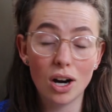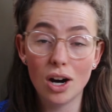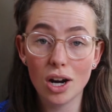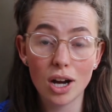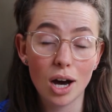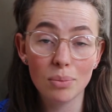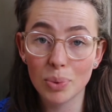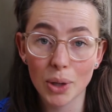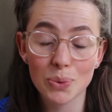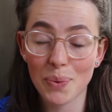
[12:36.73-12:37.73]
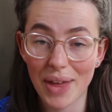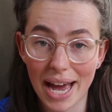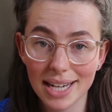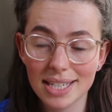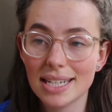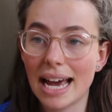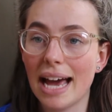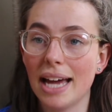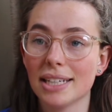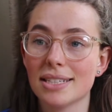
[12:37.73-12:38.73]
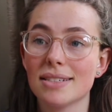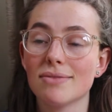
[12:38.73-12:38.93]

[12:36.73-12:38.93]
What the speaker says: all on board with that and